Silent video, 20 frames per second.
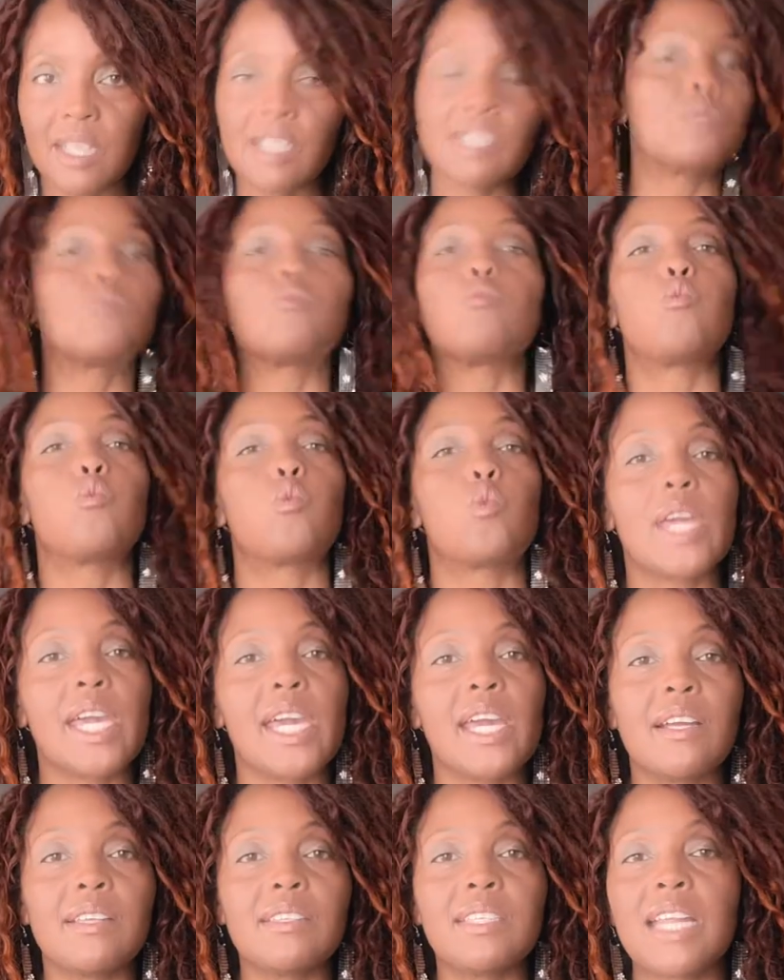It's
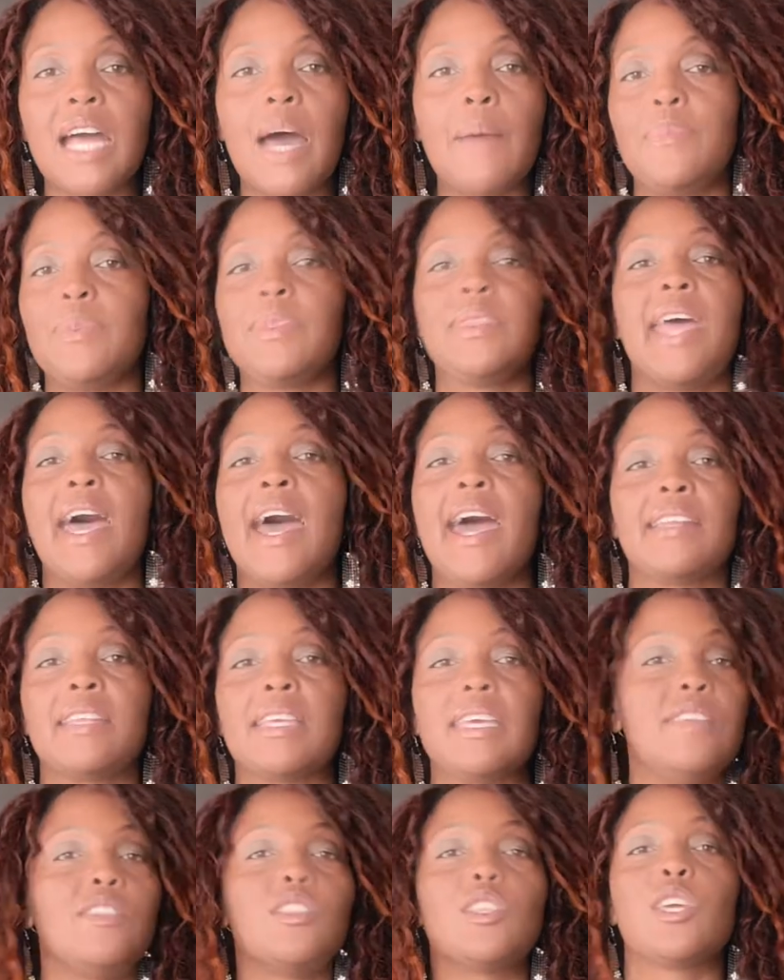rare that I'm
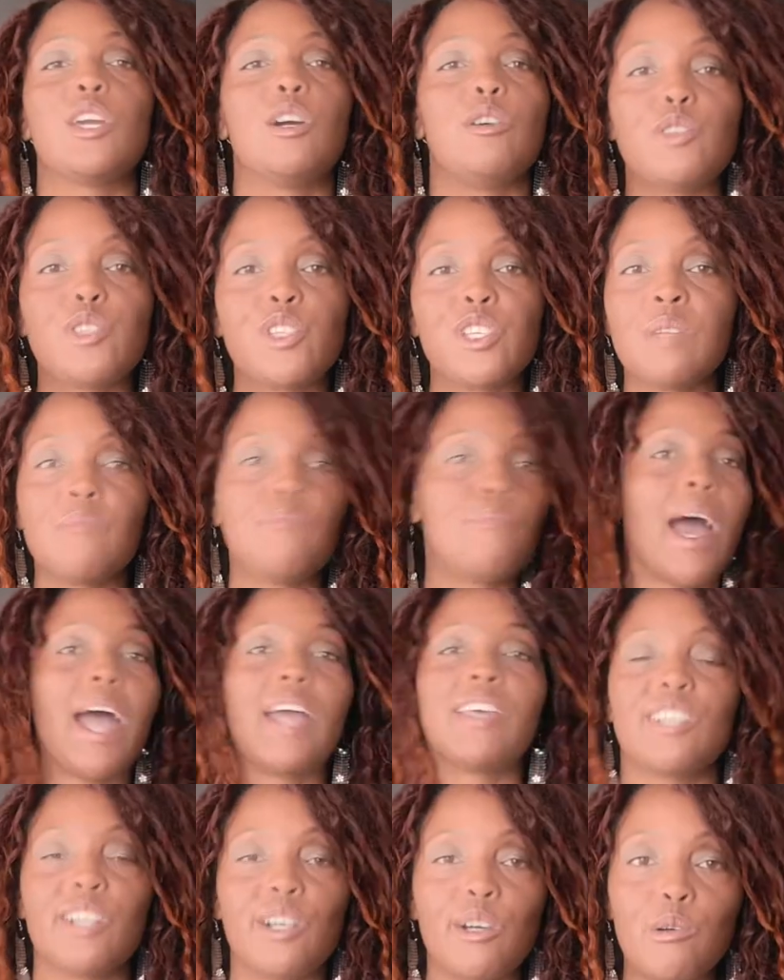not in the ocean,
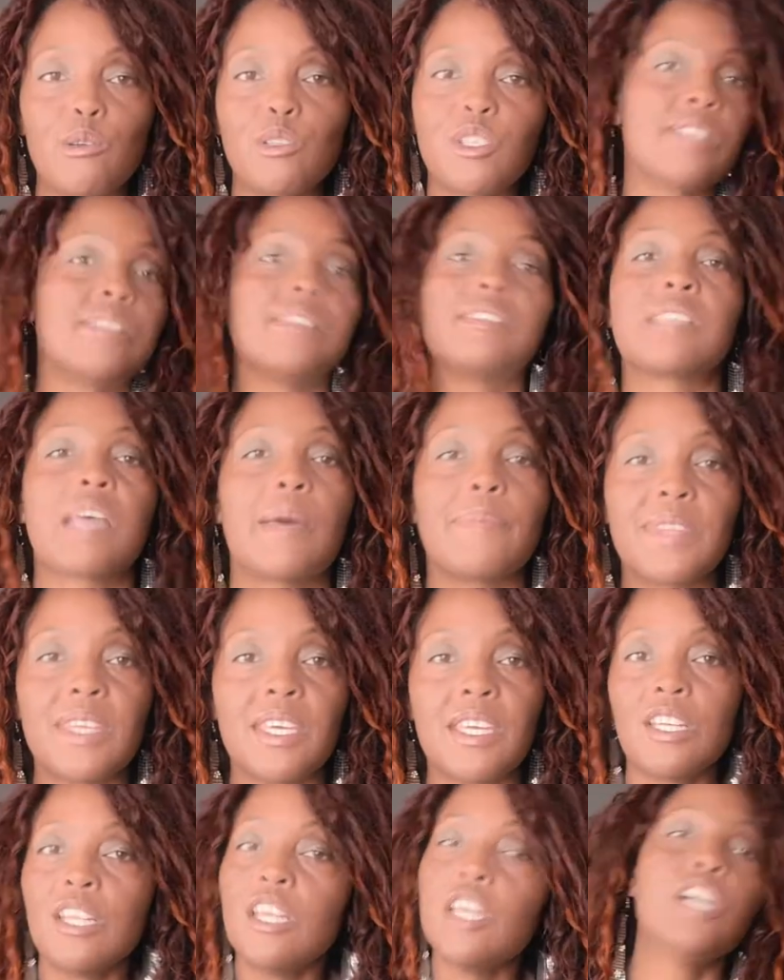by the ocean,
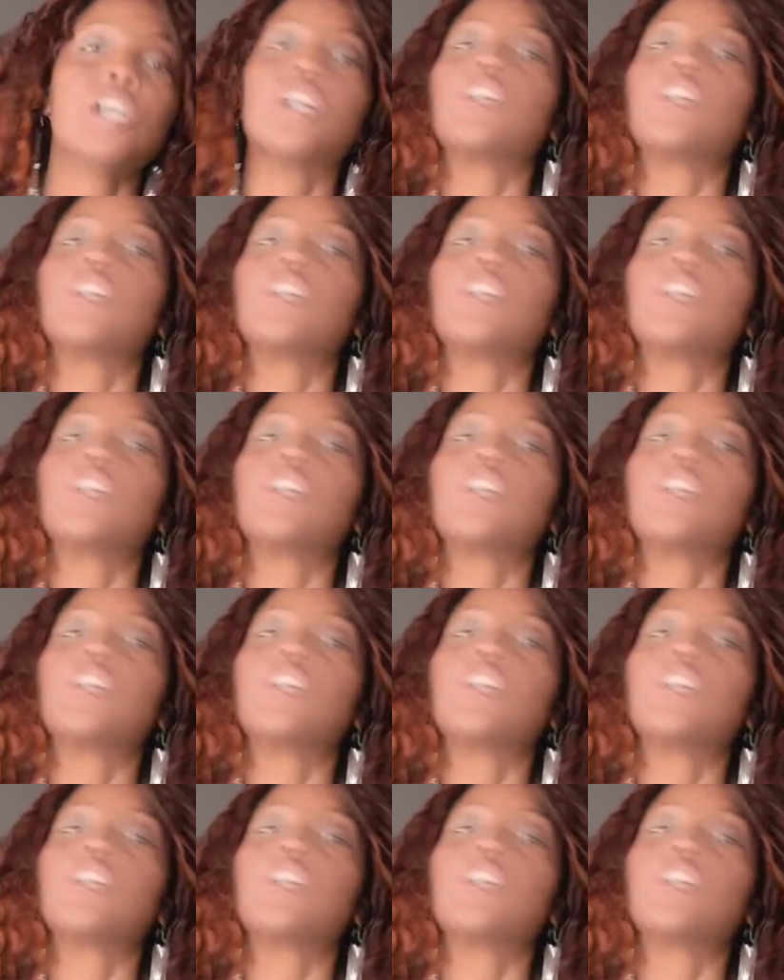something,